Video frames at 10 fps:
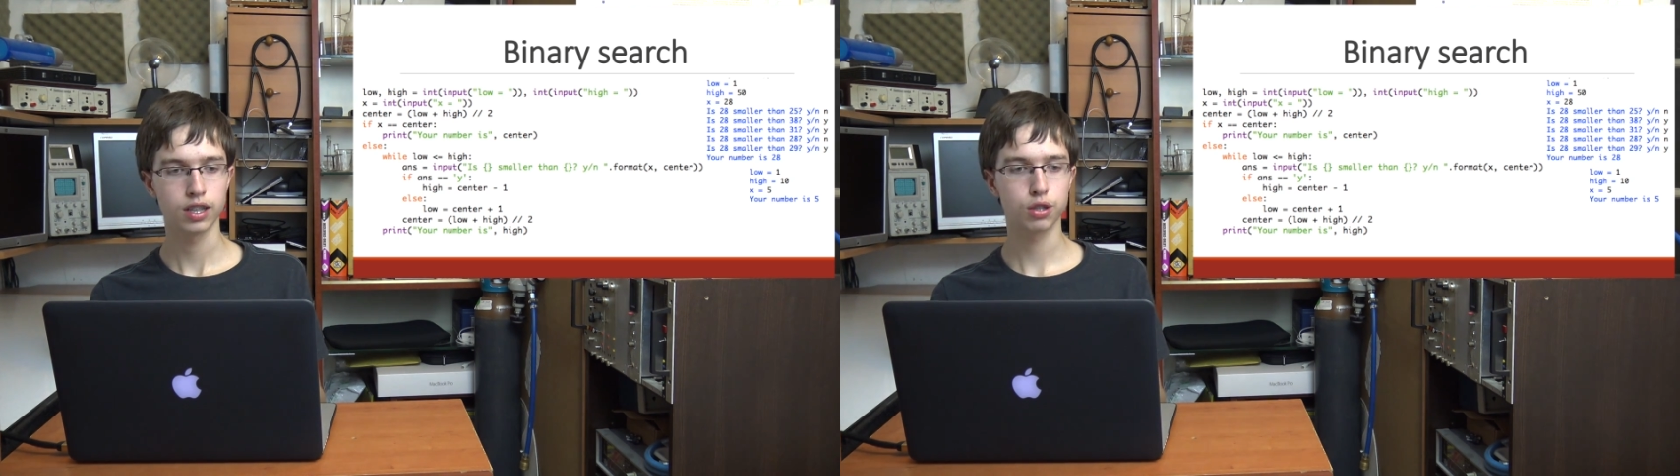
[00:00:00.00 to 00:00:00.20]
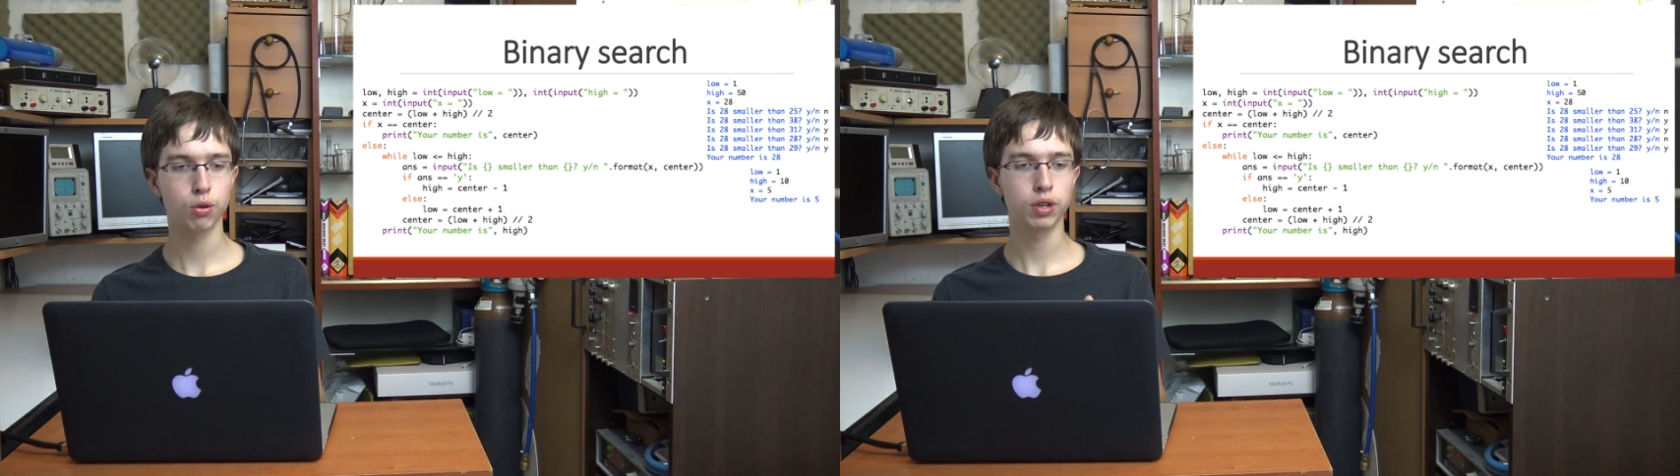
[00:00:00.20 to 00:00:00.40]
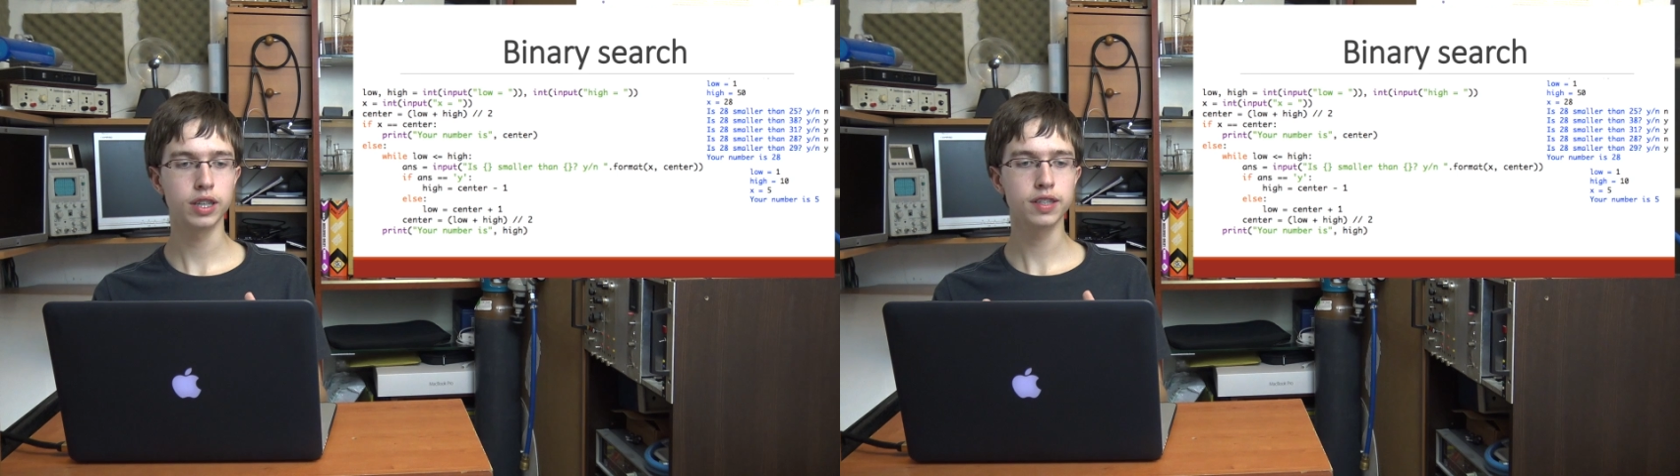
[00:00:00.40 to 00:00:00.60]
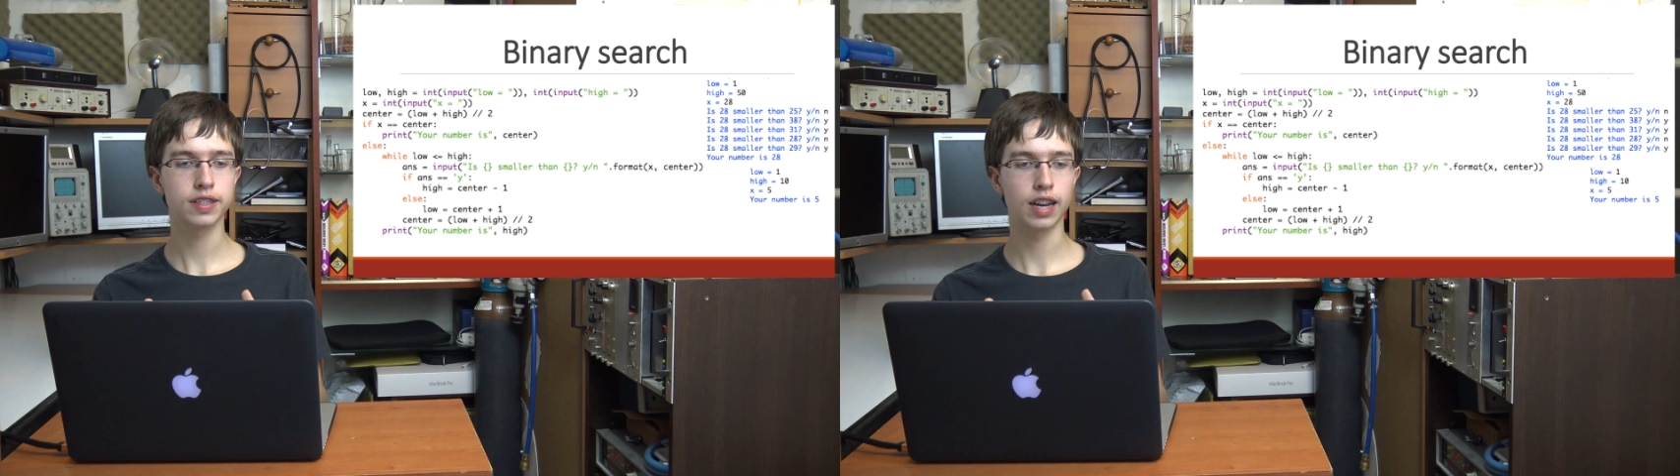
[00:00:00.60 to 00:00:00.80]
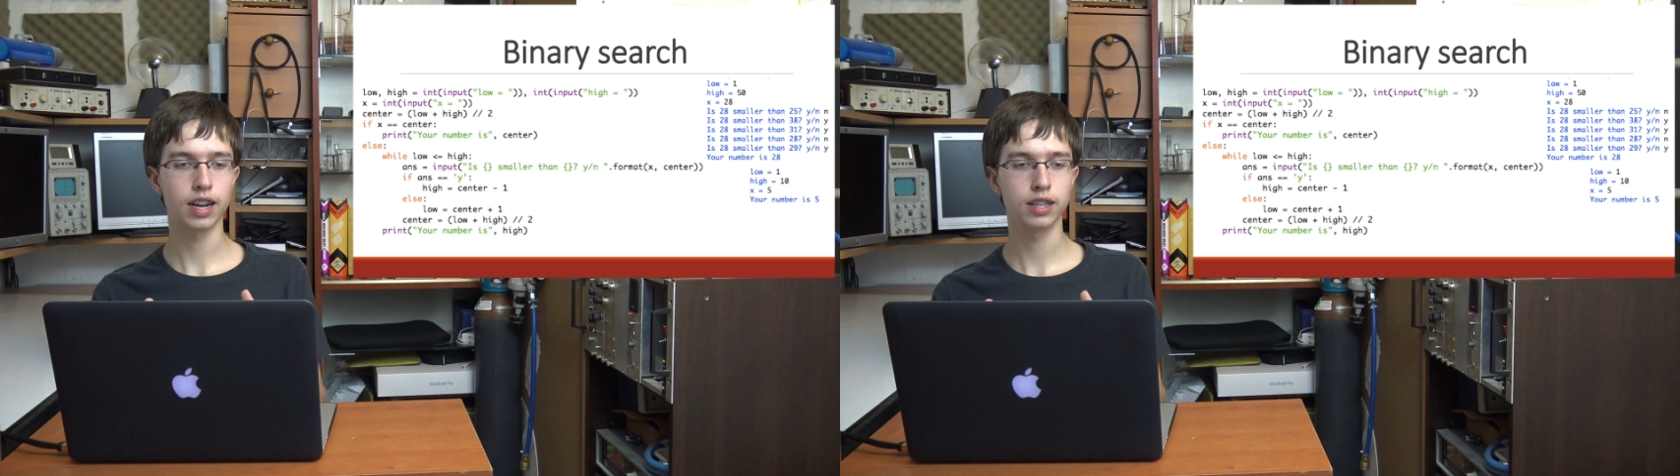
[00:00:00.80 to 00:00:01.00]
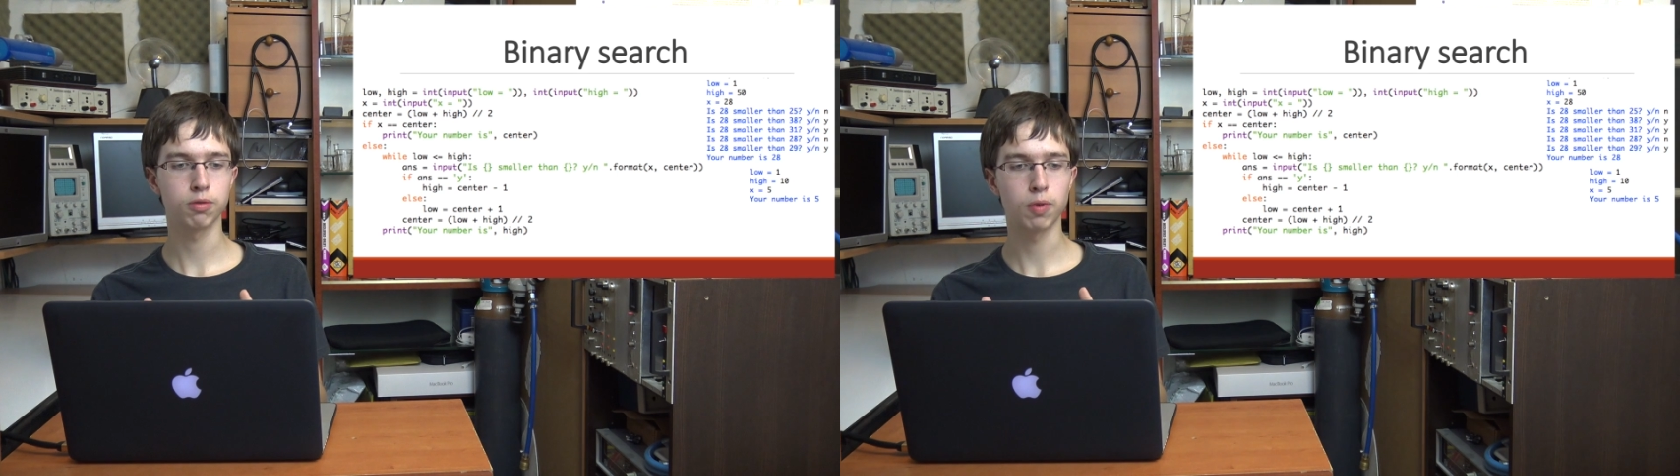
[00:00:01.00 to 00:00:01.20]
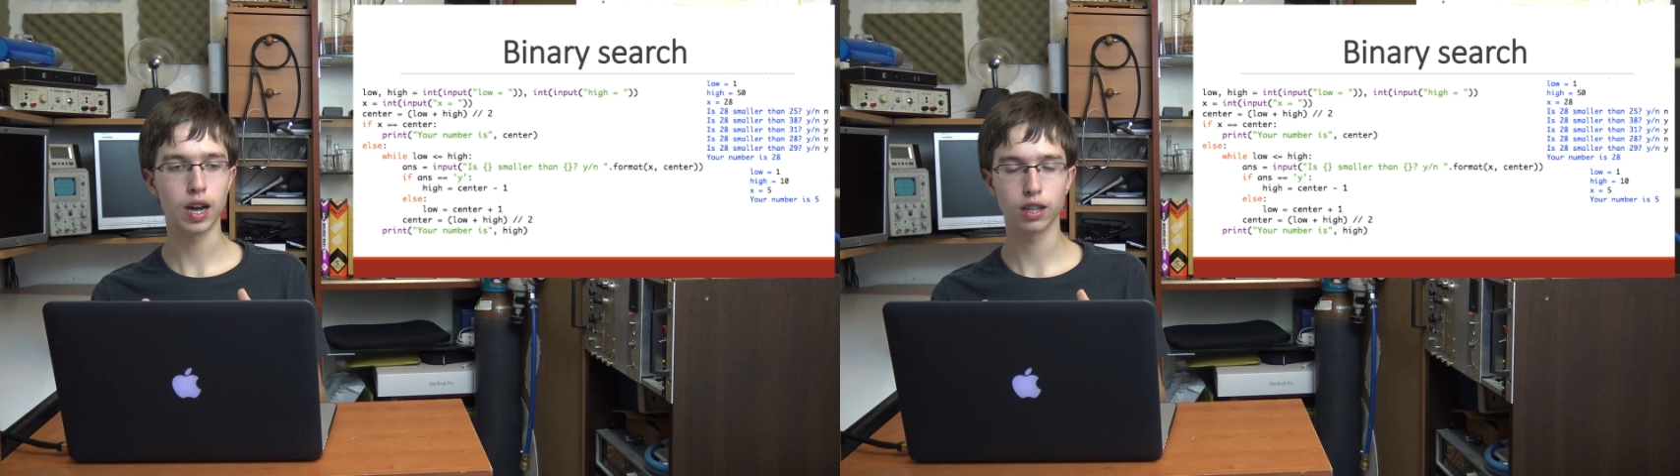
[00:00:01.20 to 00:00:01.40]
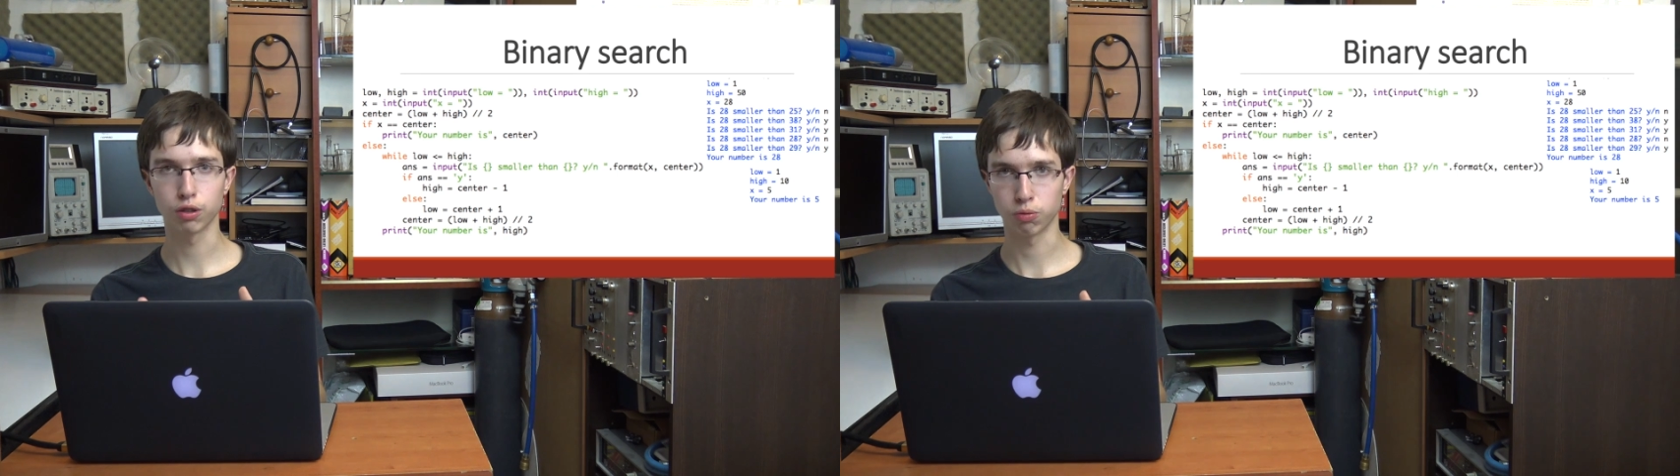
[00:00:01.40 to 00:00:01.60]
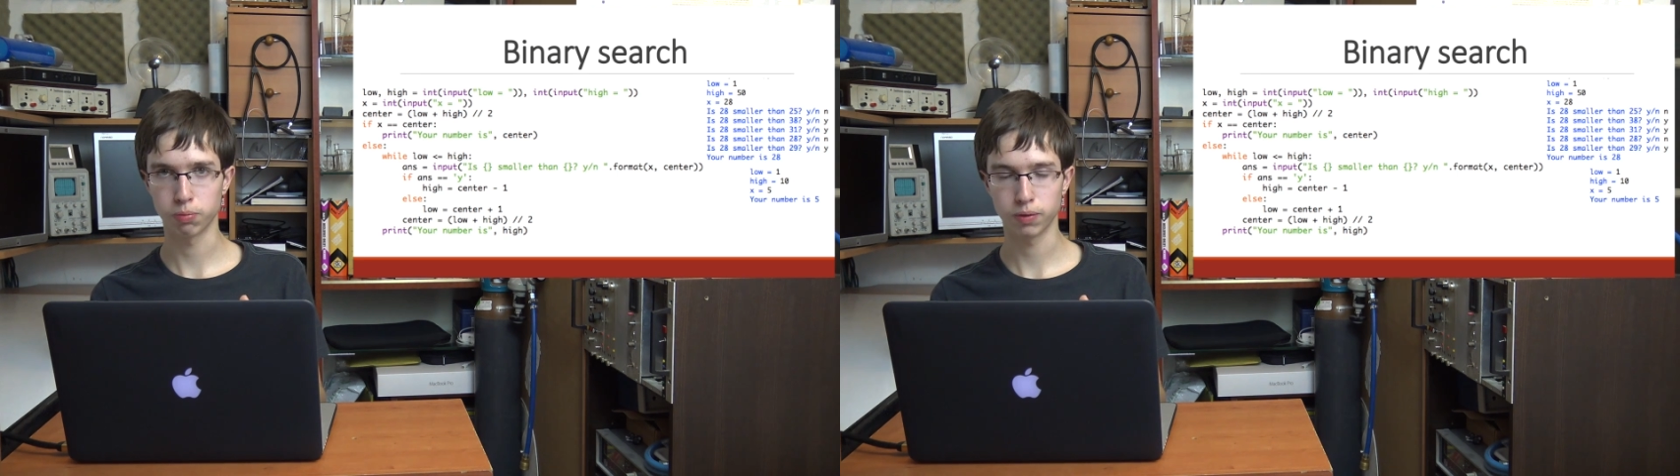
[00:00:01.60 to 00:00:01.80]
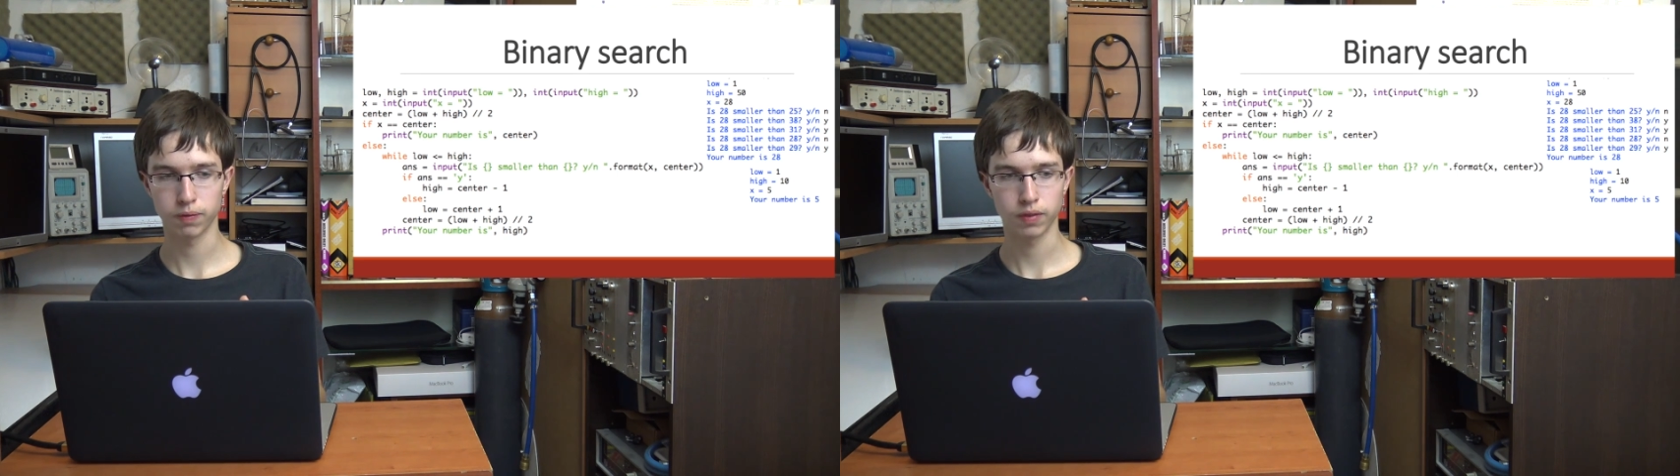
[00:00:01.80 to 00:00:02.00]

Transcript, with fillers: So inside while loop,